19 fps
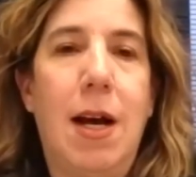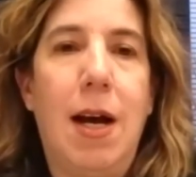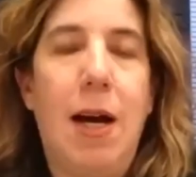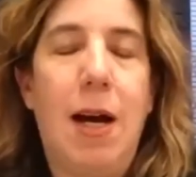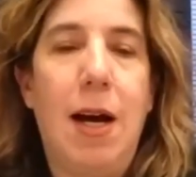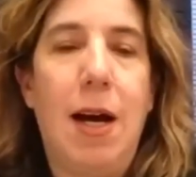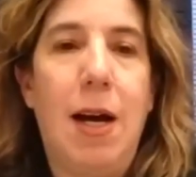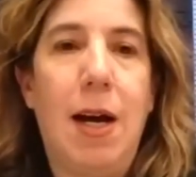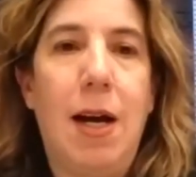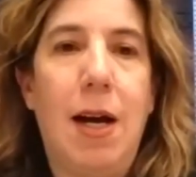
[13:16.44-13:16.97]

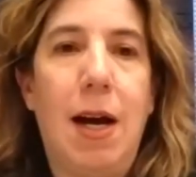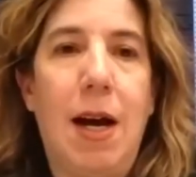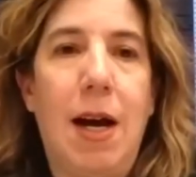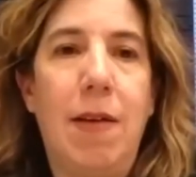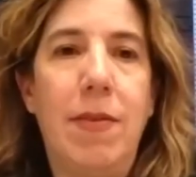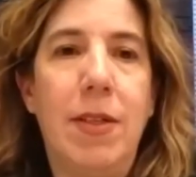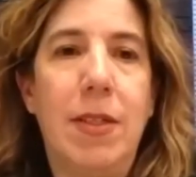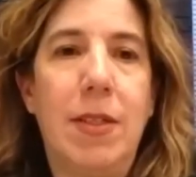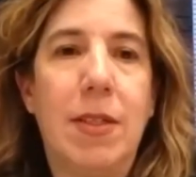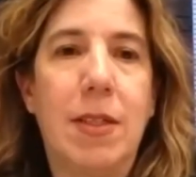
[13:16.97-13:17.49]

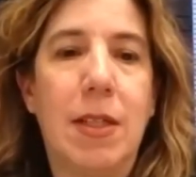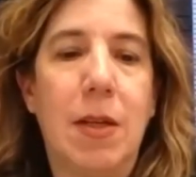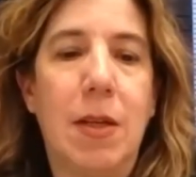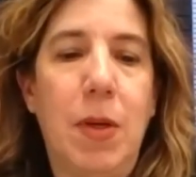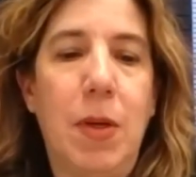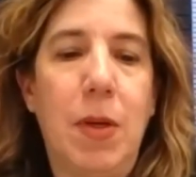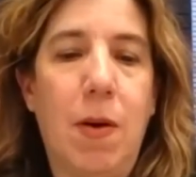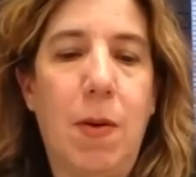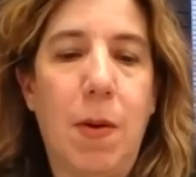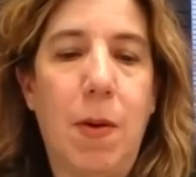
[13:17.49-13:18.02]
Obviously,
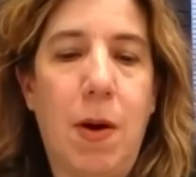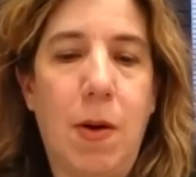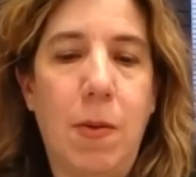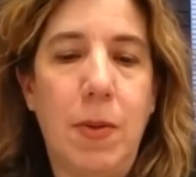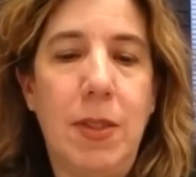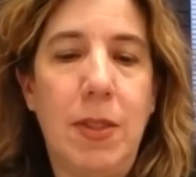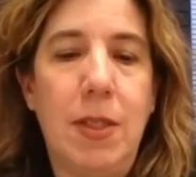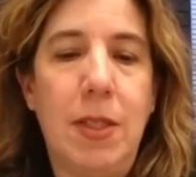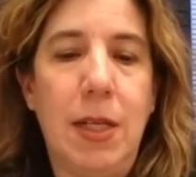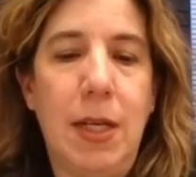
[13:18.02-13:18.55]
we all
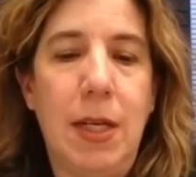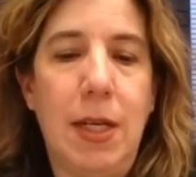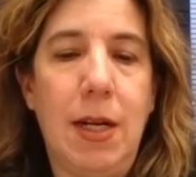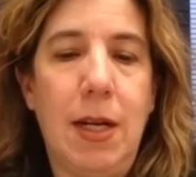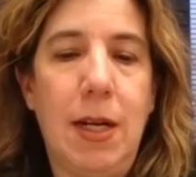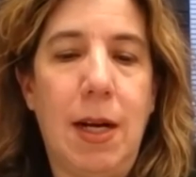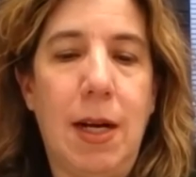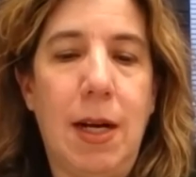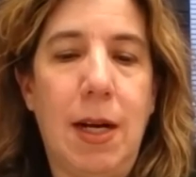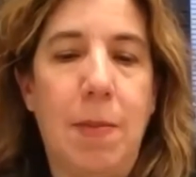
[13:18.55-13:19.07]
always need
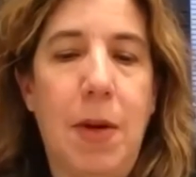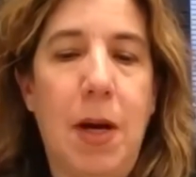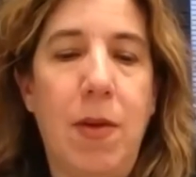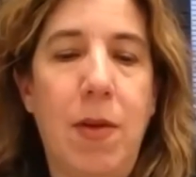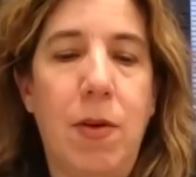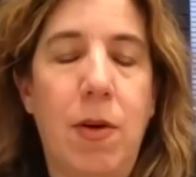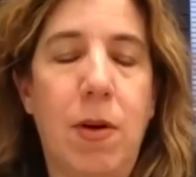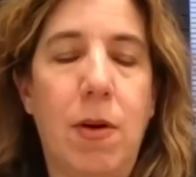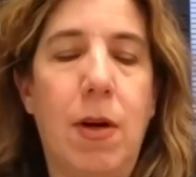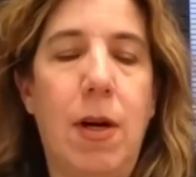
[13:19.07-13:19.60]

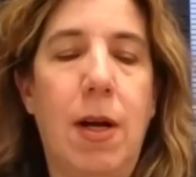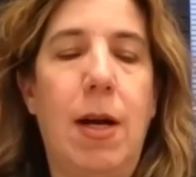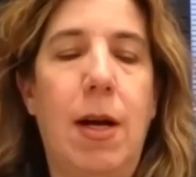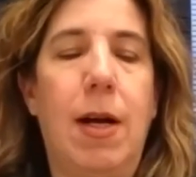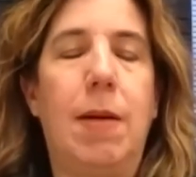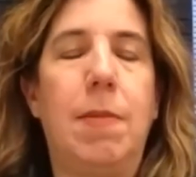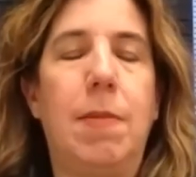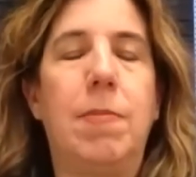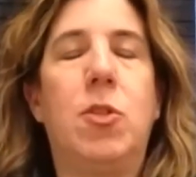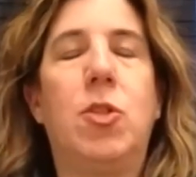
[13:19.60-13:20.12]

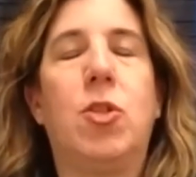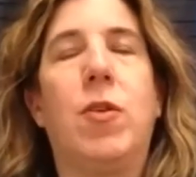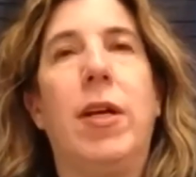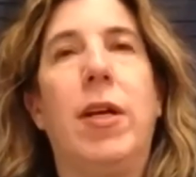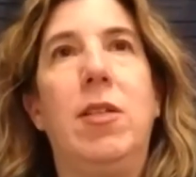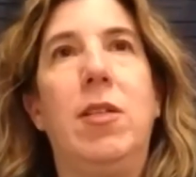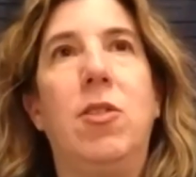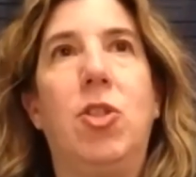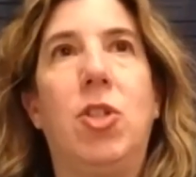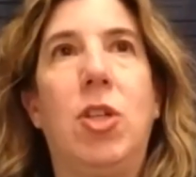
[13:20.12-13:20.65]
other
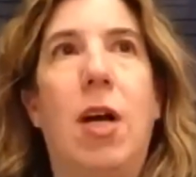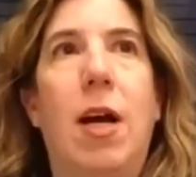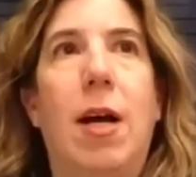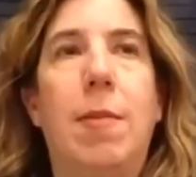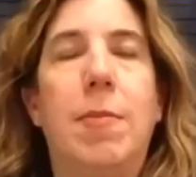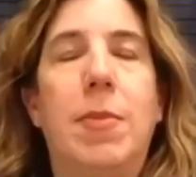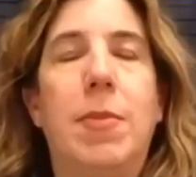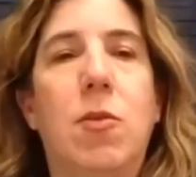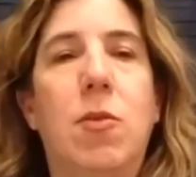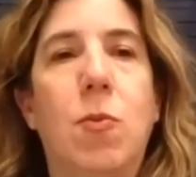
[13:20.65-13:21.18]
trades
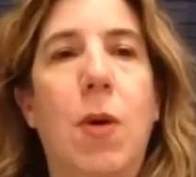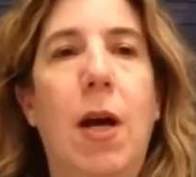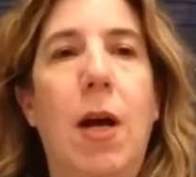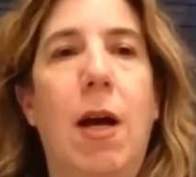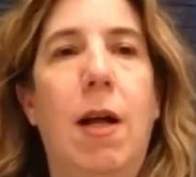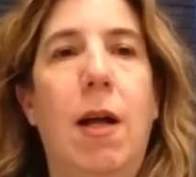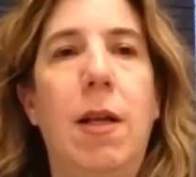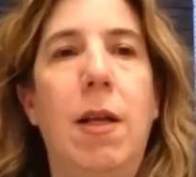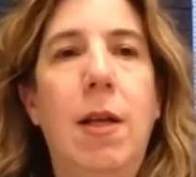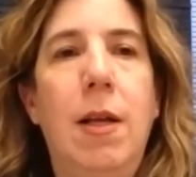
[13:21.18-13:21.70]
jobs as
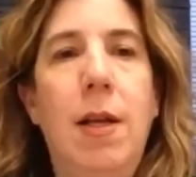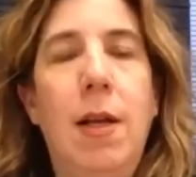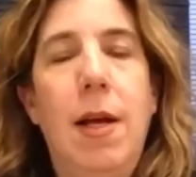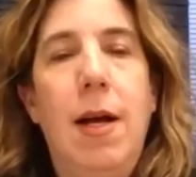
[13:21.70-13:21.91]
well.